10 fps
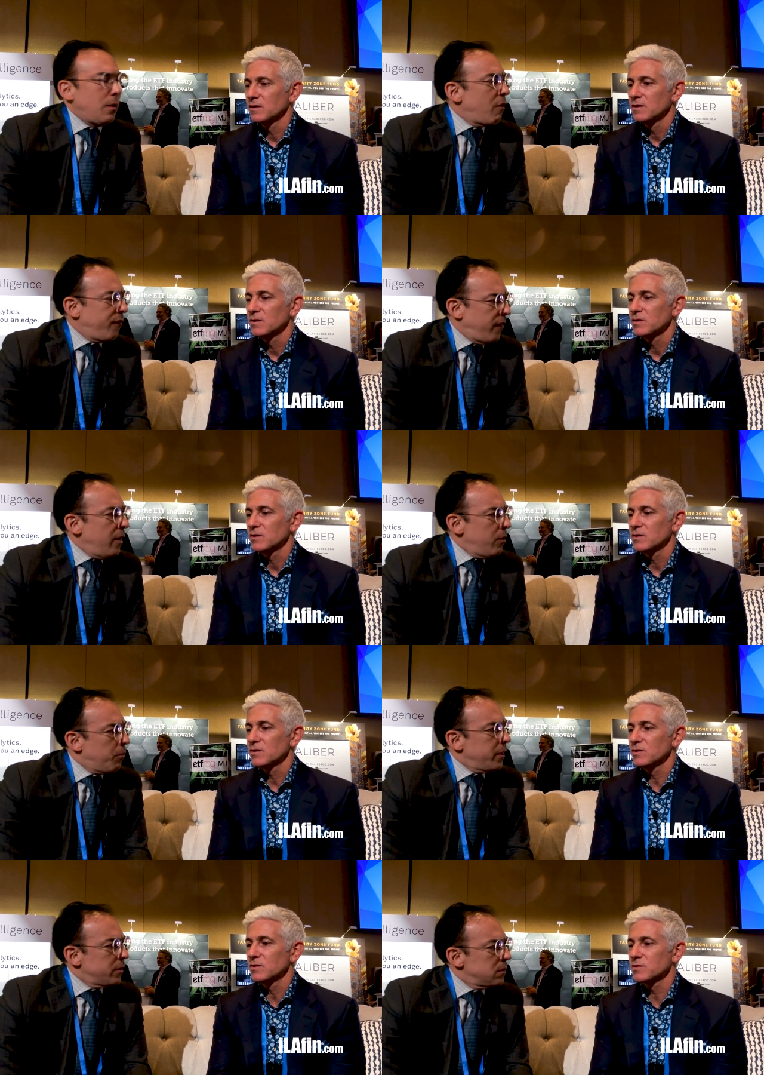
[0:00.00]
Speaker 1: about failure,
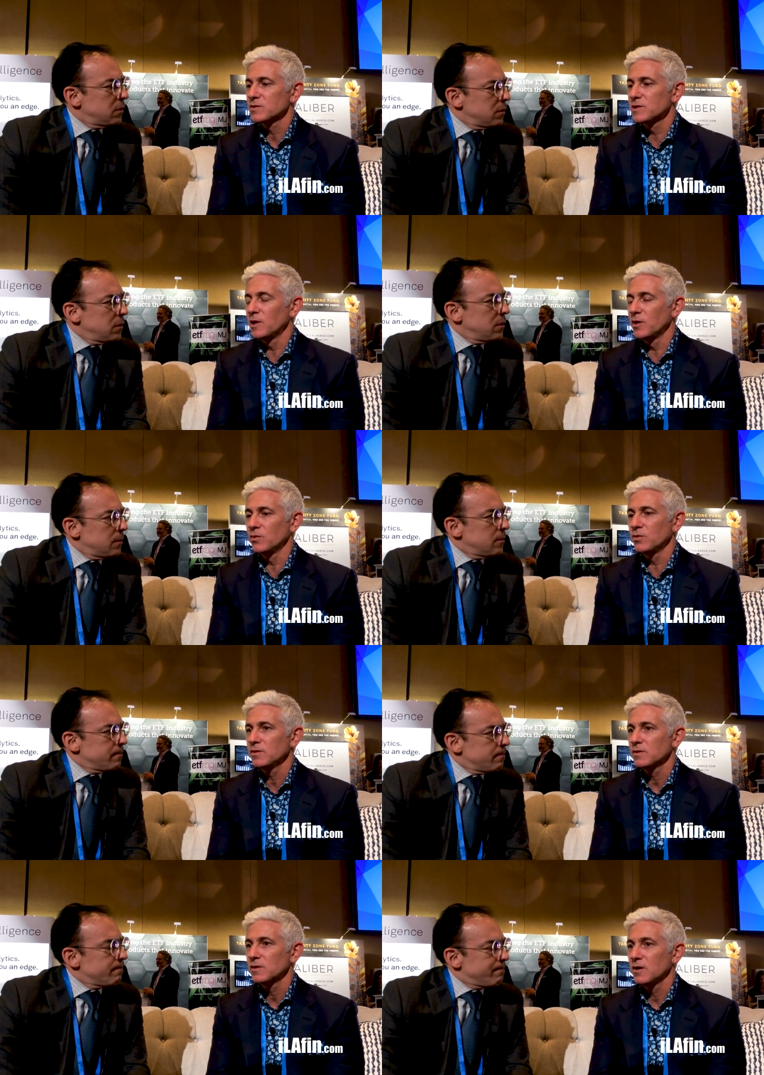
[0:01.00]
please?
Speaker 2: So
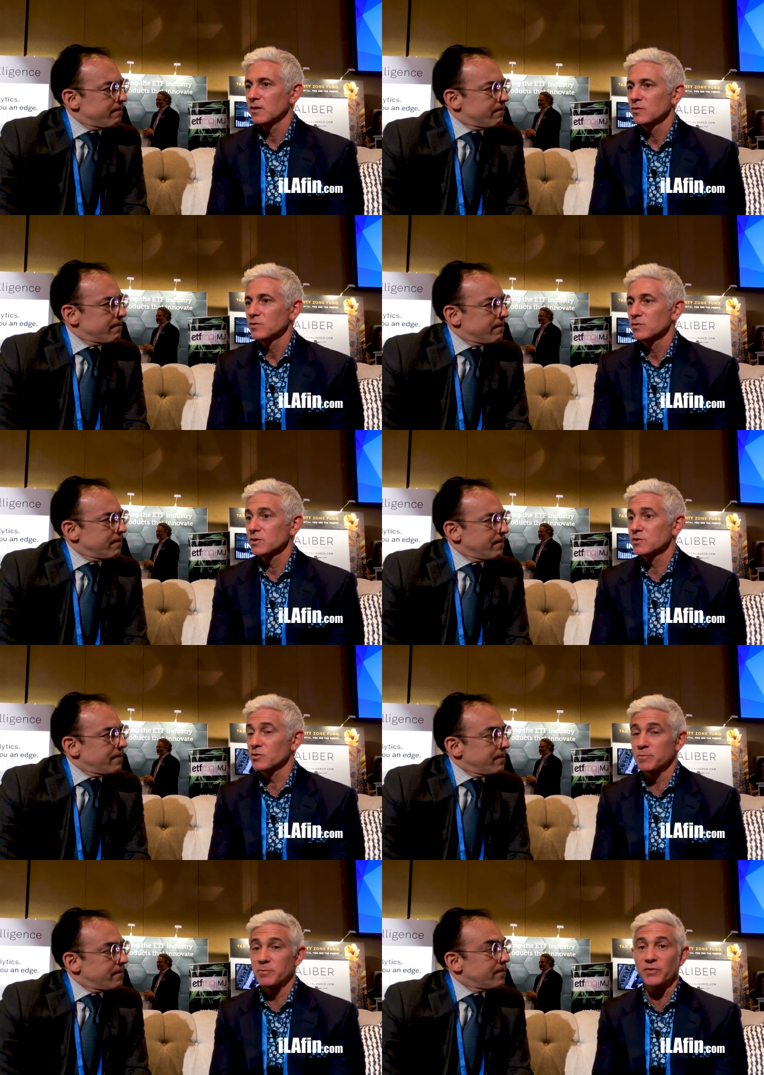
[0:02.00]
since
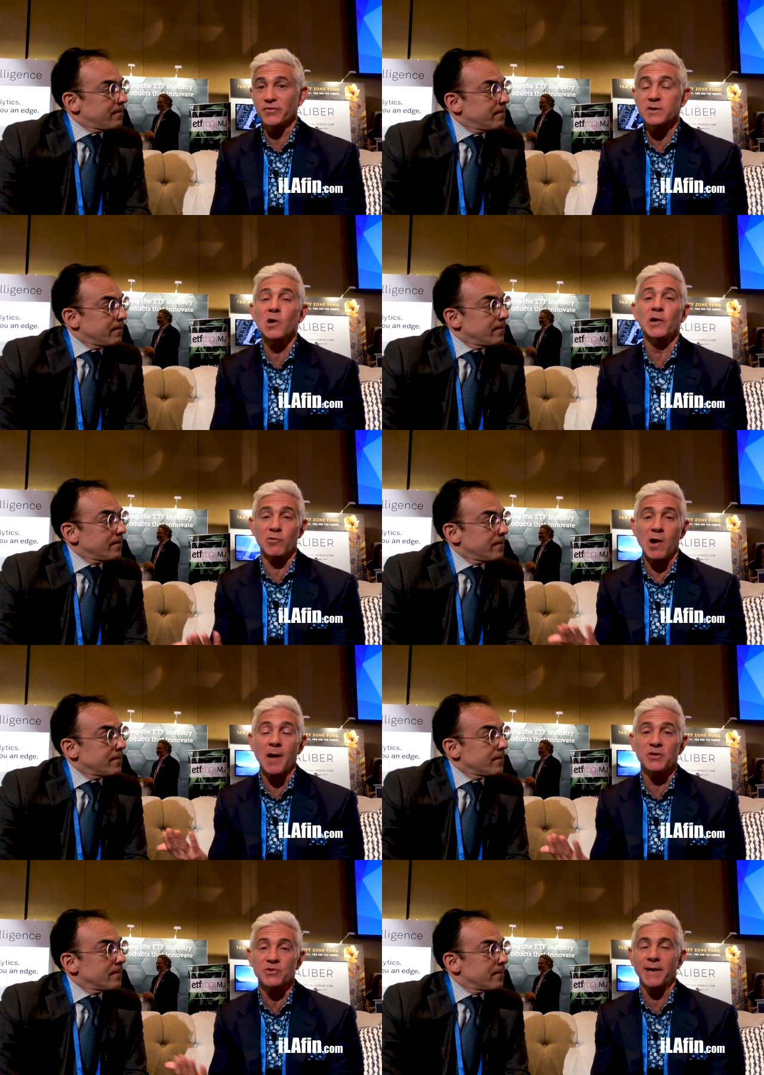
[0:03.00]
there's a booth for Tony
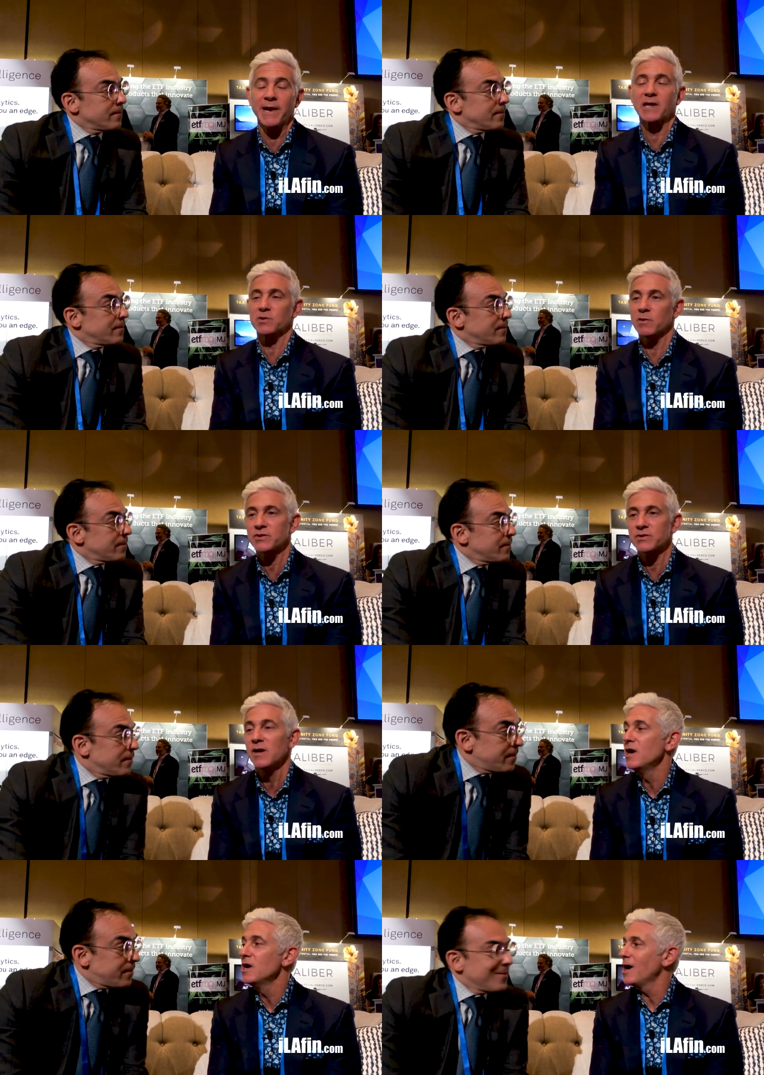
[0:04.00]
Robbins right next to us,
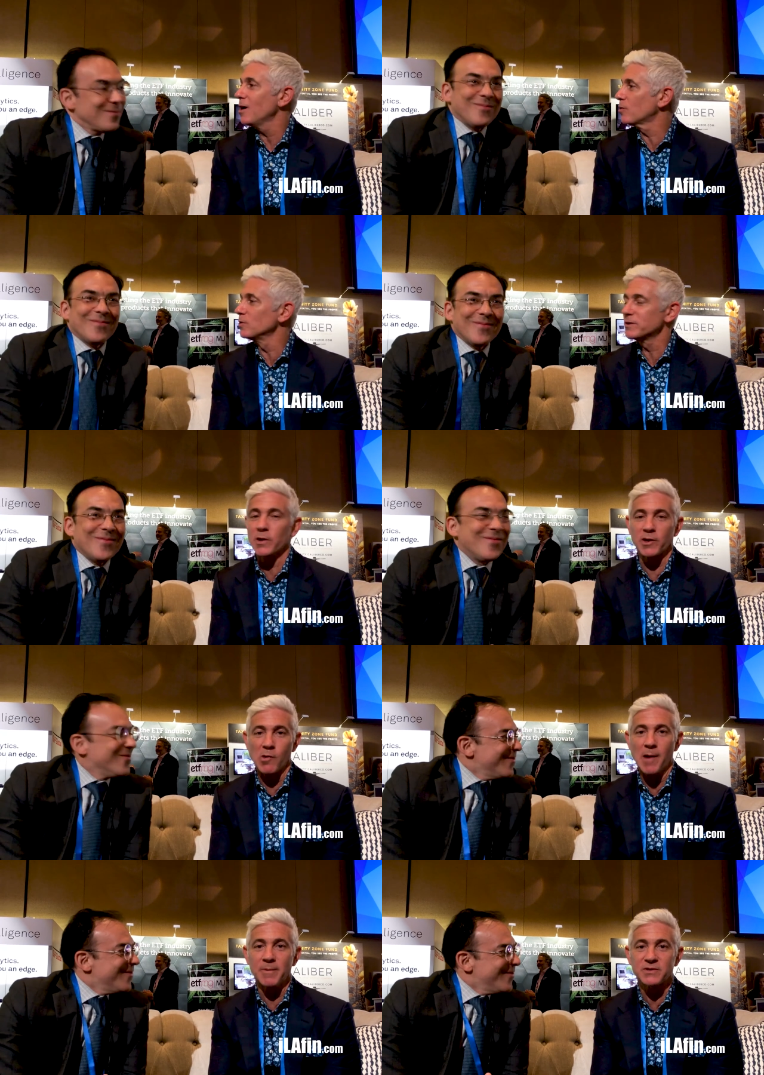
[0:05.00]
I'll quote Tony
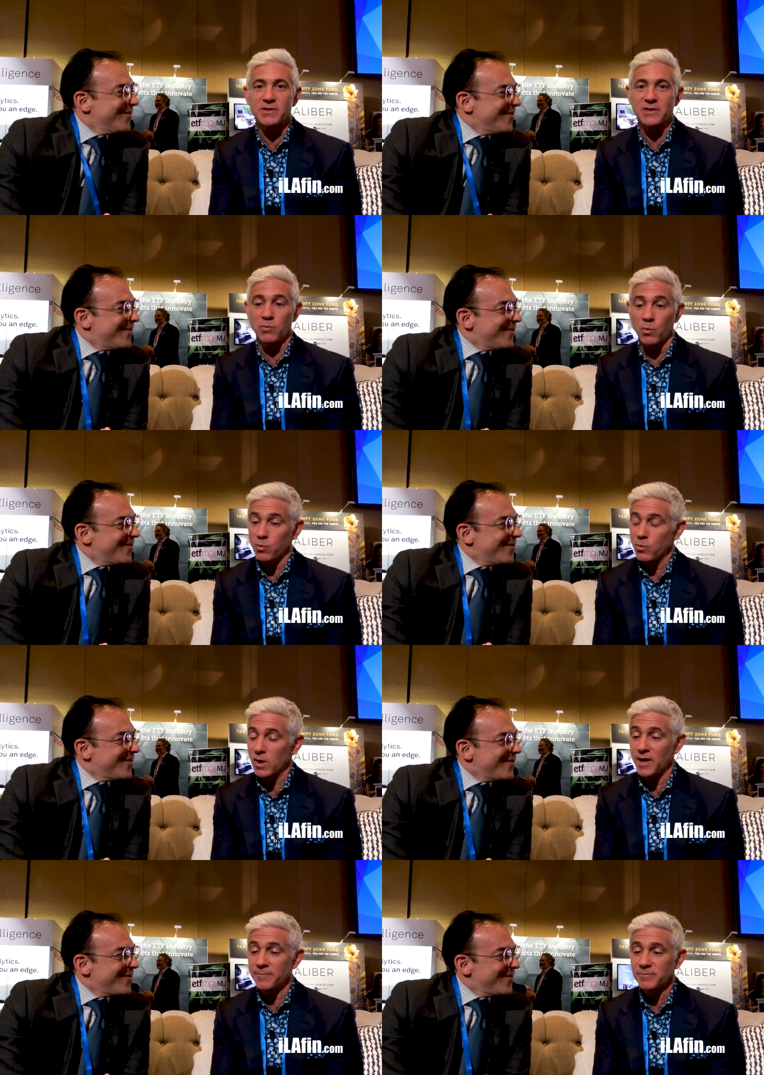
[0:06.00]
Robbins because I
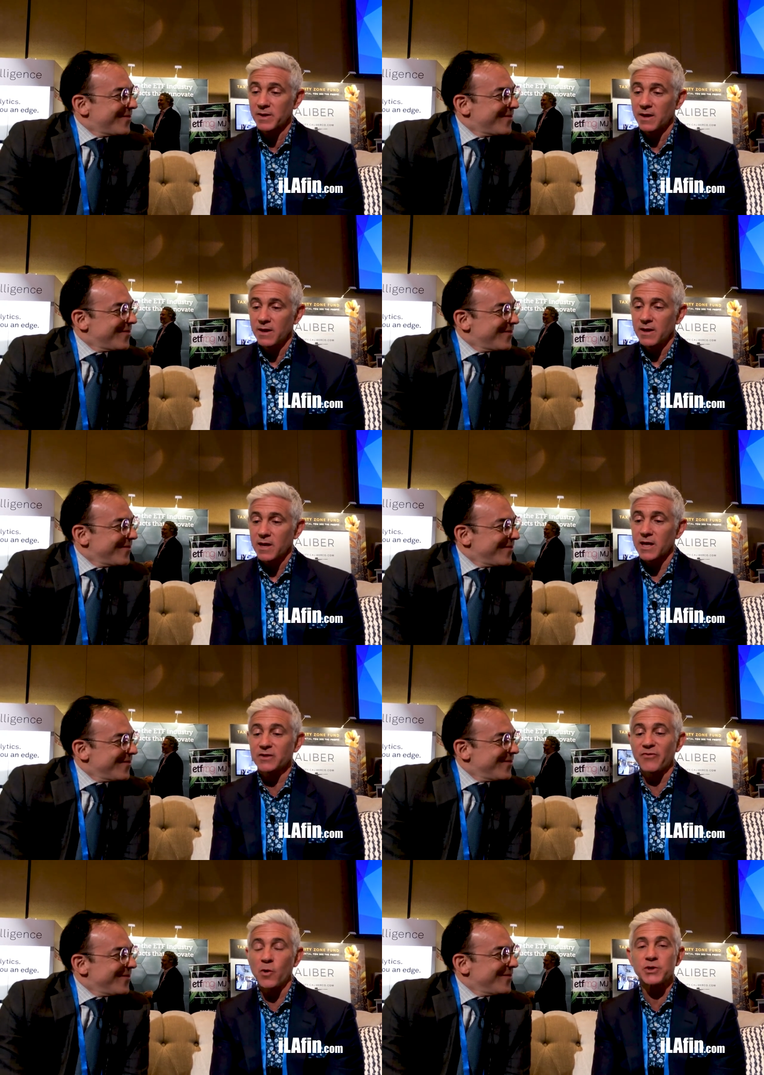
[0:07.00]
um, had
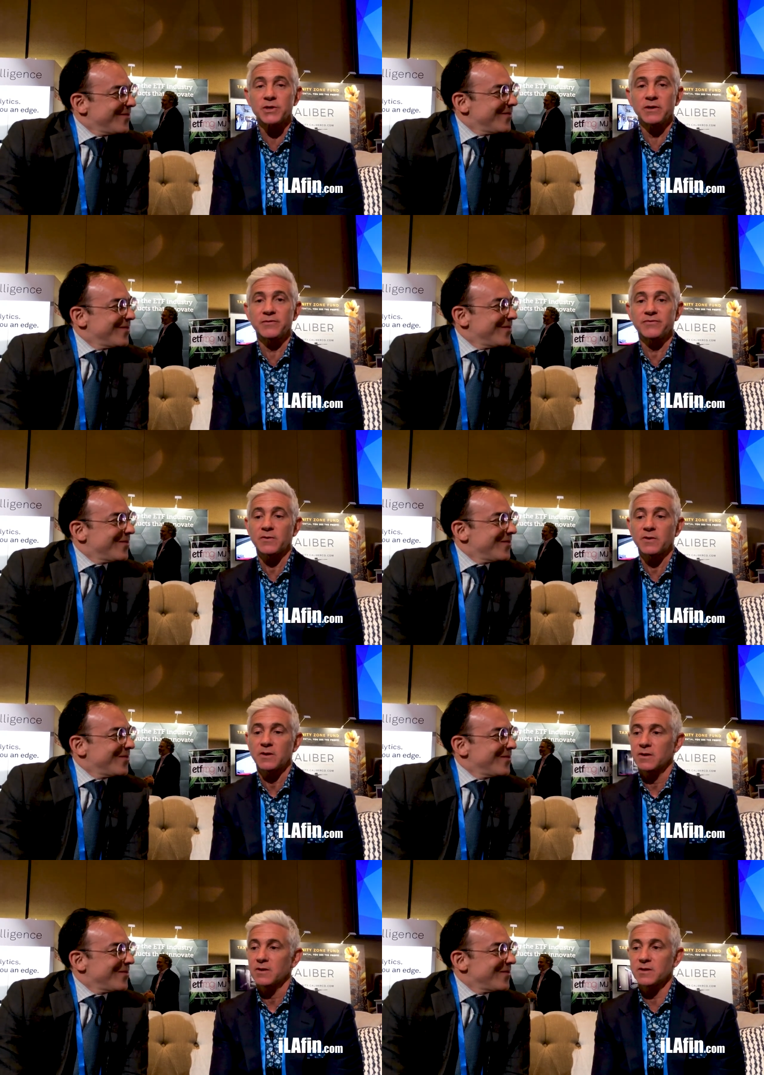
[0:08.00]
the fortune of
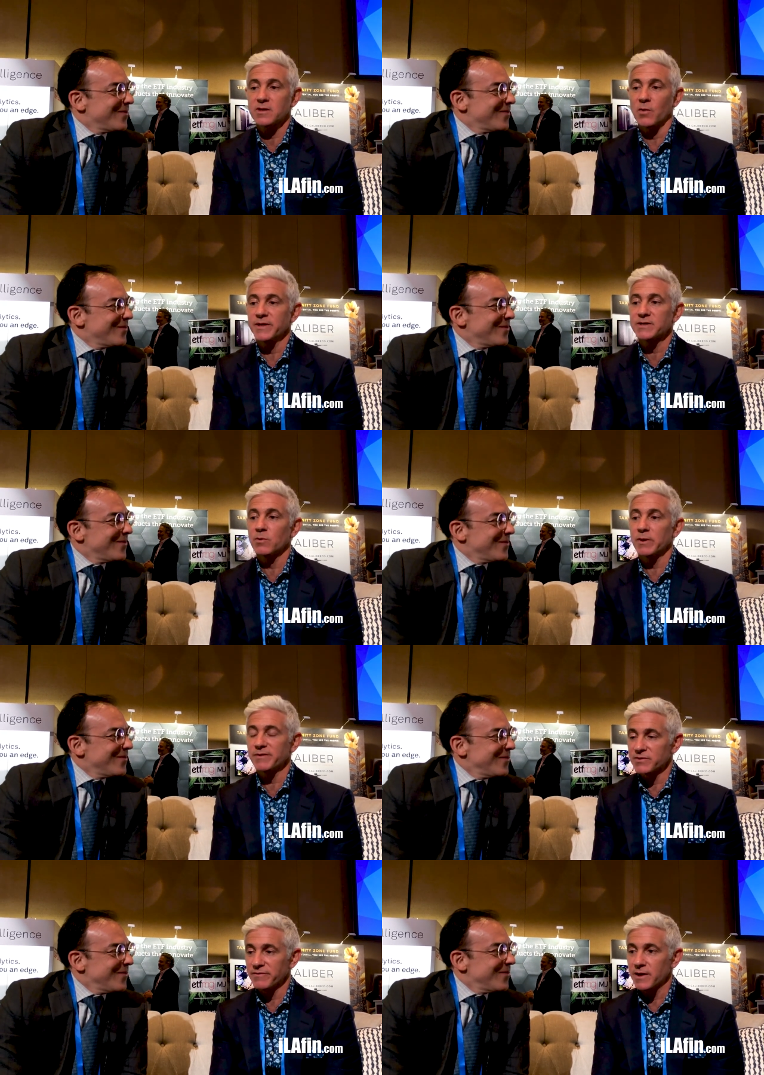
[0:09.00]
going to one of
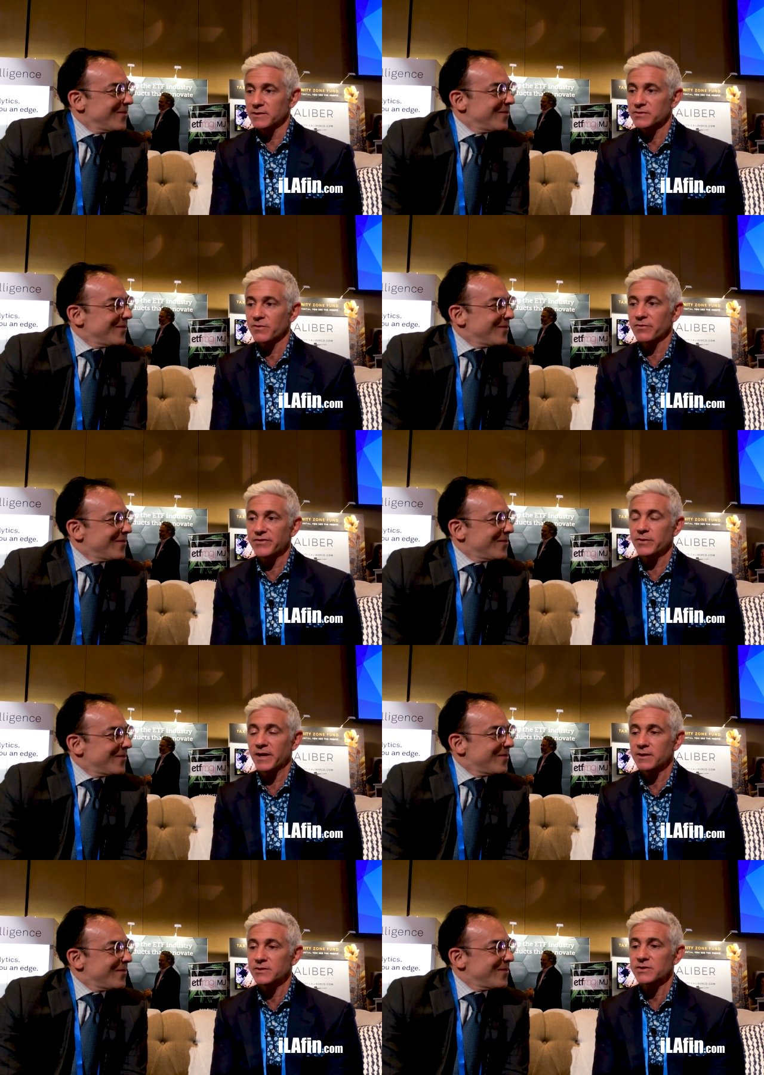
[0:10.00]
his events for a few
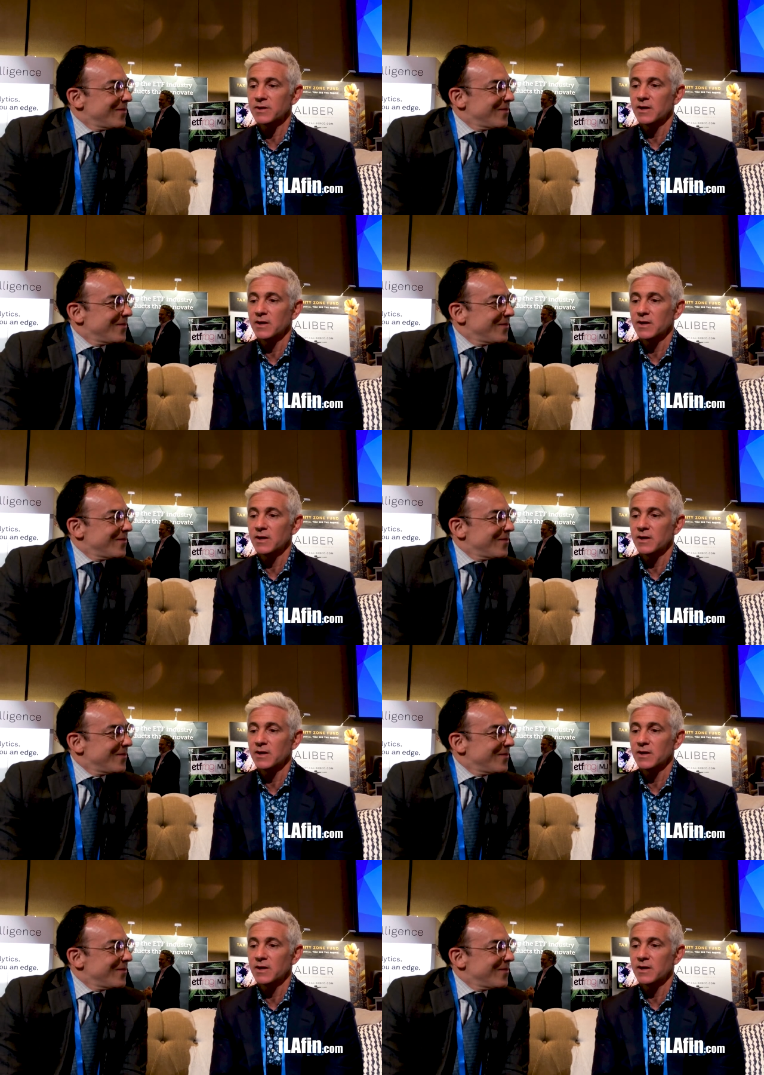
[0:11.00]
days.